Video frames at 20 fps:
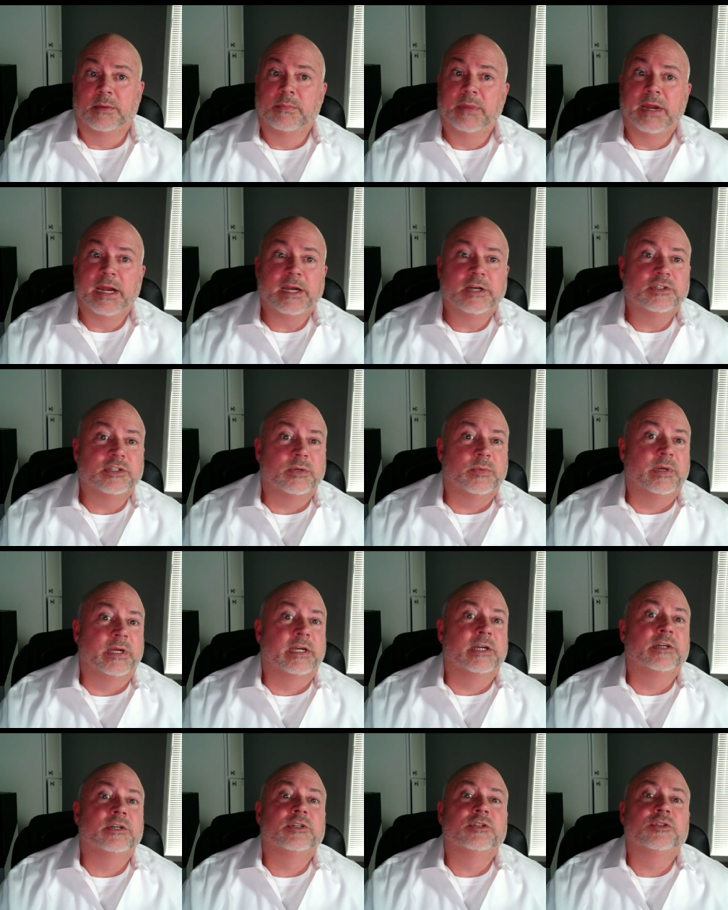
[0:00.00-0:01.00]
can manage it, we
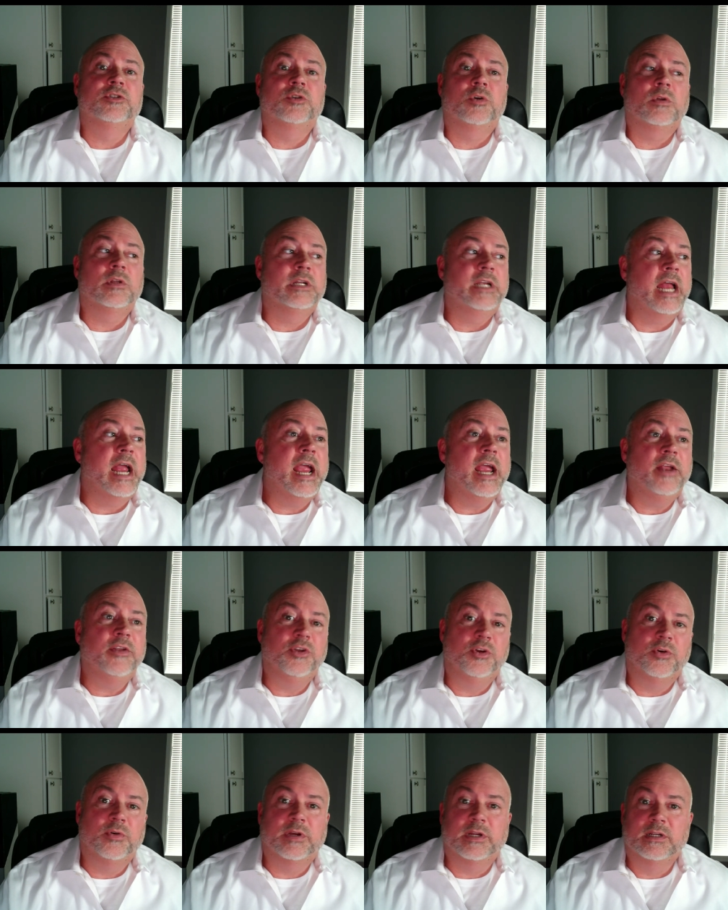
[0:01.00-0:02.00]
can control it,
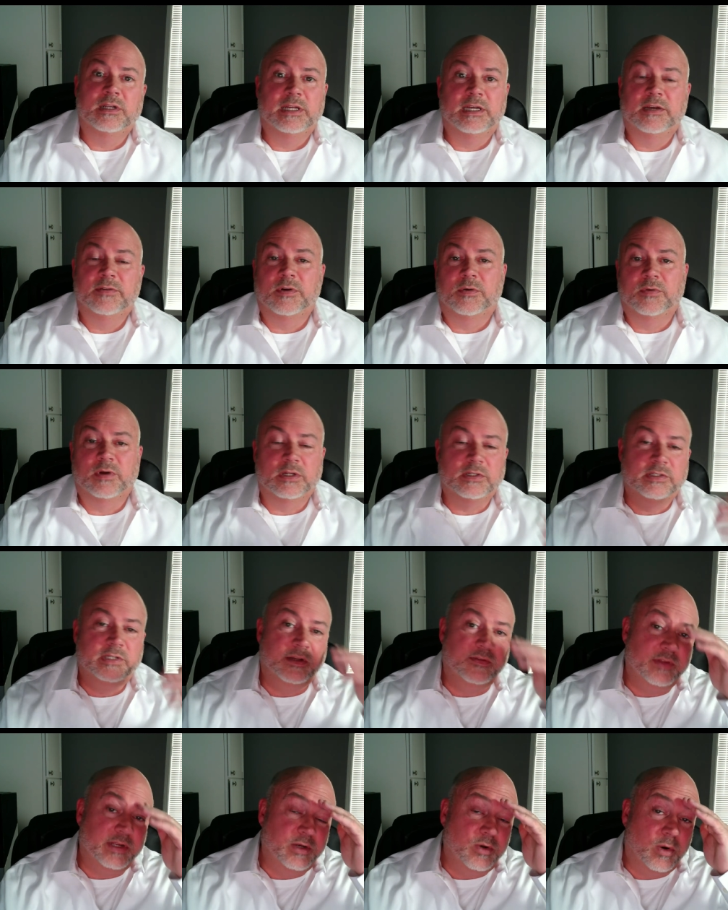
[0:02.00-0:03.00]
and you can live a
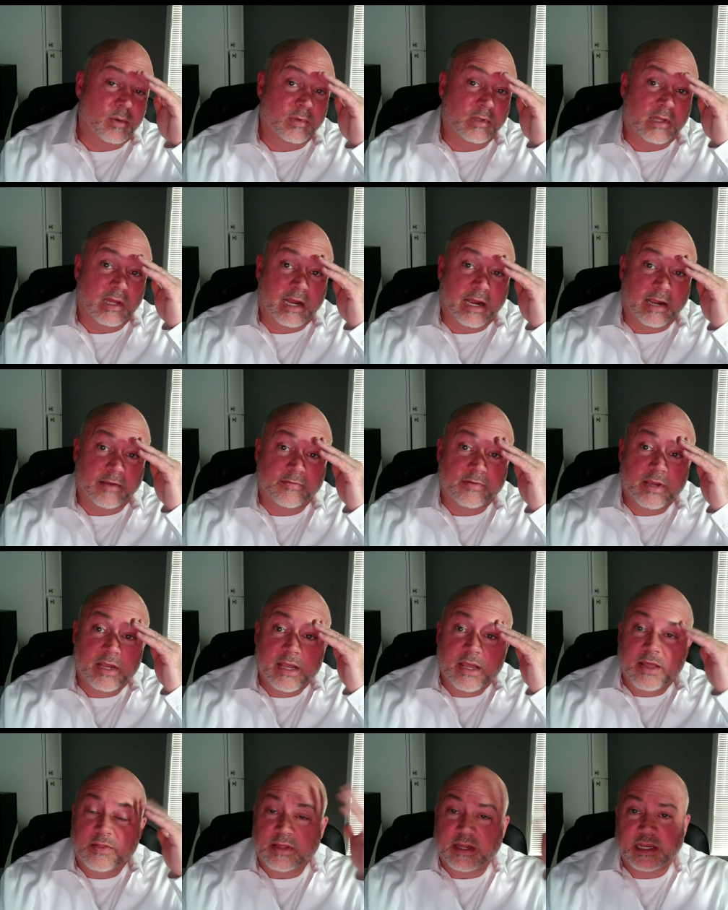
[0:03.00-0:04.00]
relatively normal life.
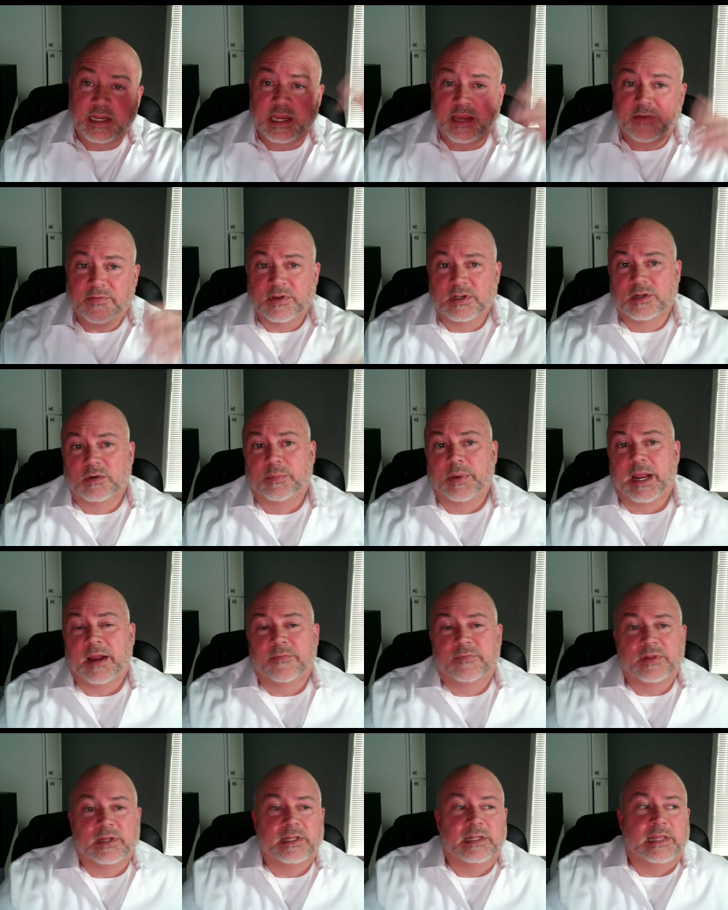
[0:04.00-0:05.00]
Then they give you a little
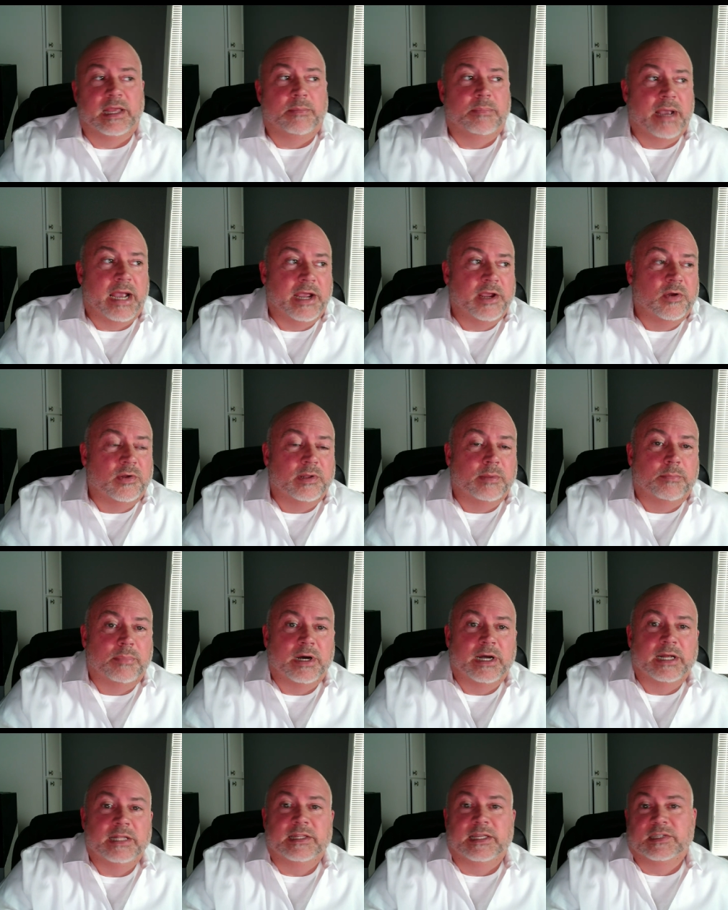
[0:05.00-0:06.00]
pamphlet, they pat you on the
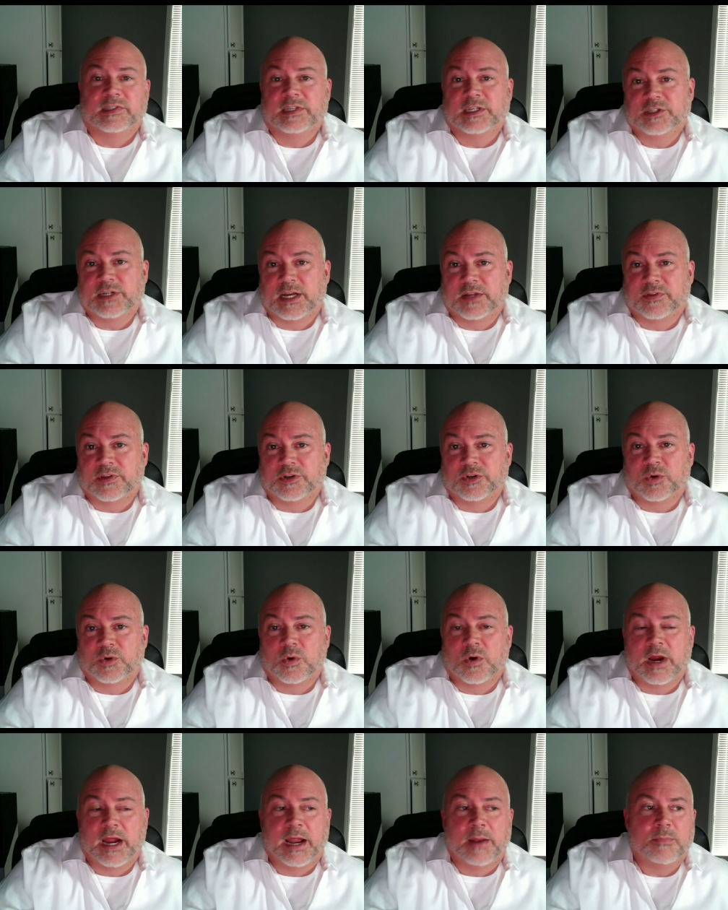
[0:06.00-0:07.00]
butt, they send you out the
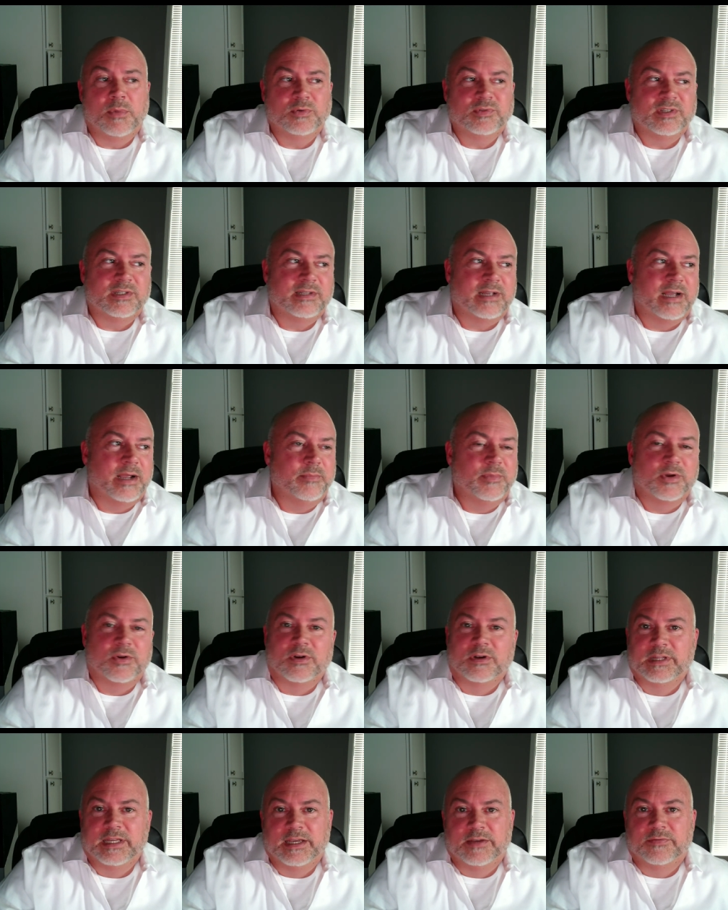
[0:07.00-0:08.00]
door, and most of the time you're
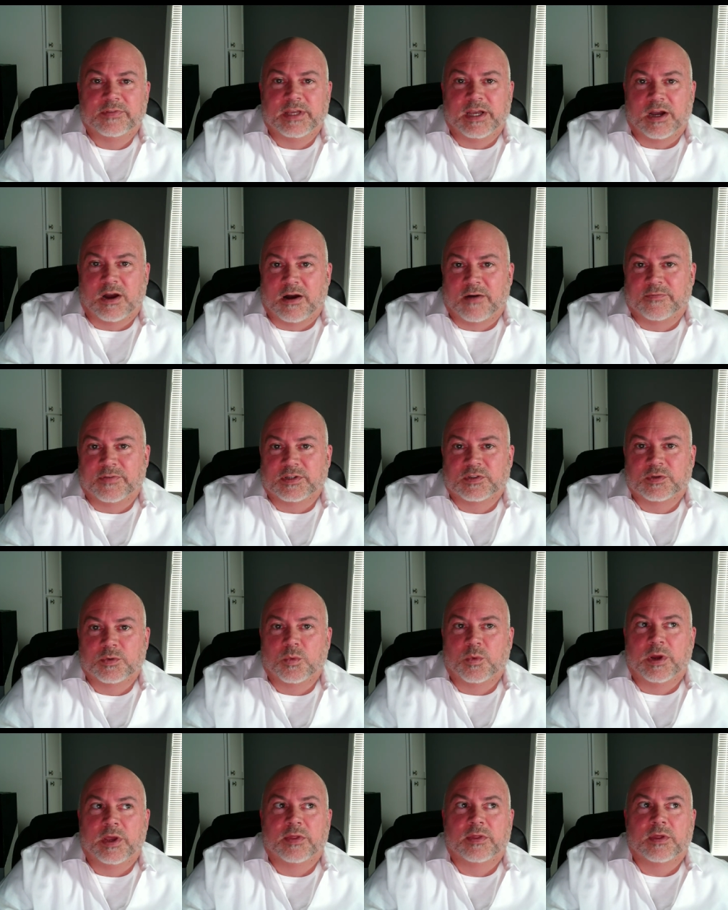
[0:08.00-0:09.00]
going to leave the office
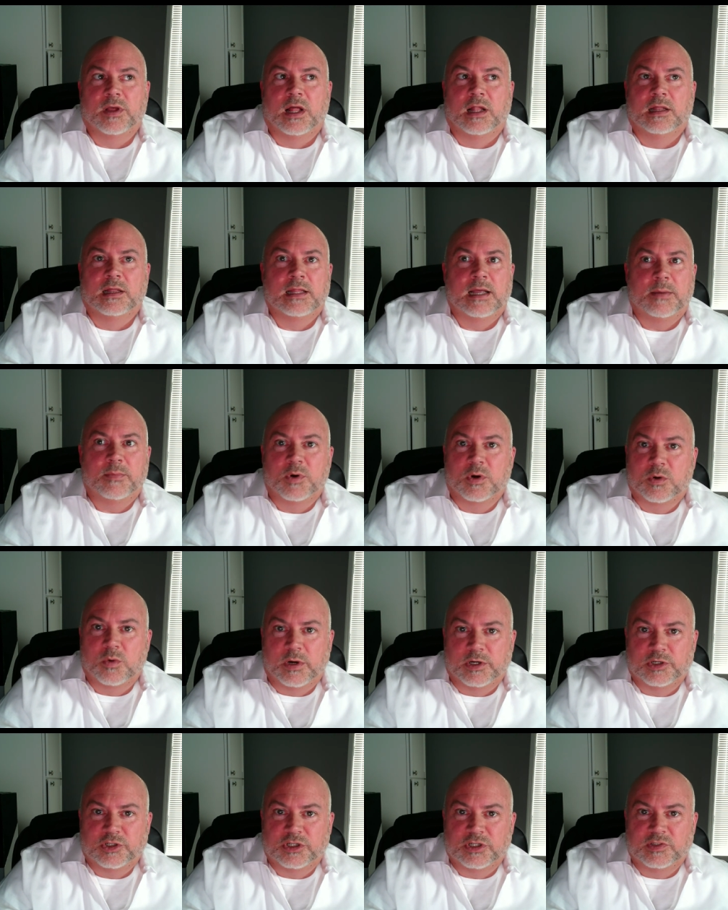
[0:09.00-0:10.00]
with a lot more
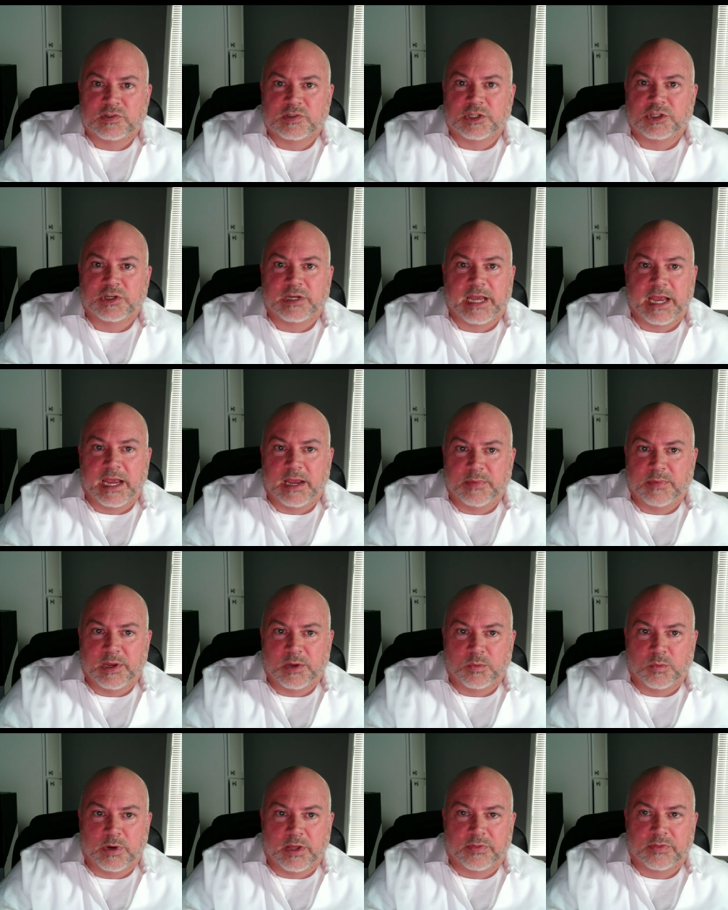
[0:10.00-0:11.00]
questions than you came
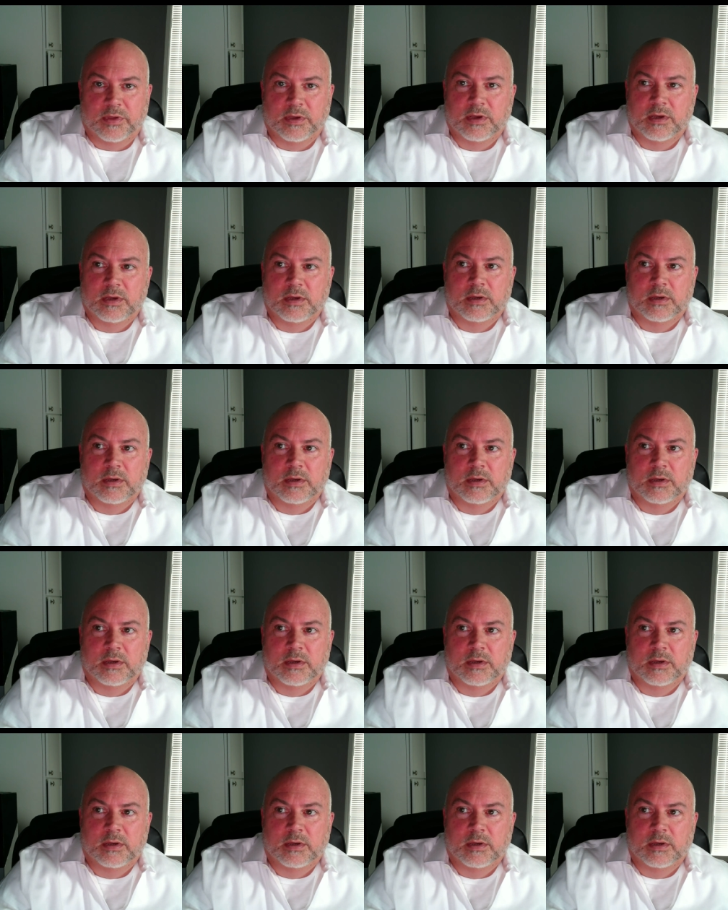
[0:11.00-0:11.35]
in with,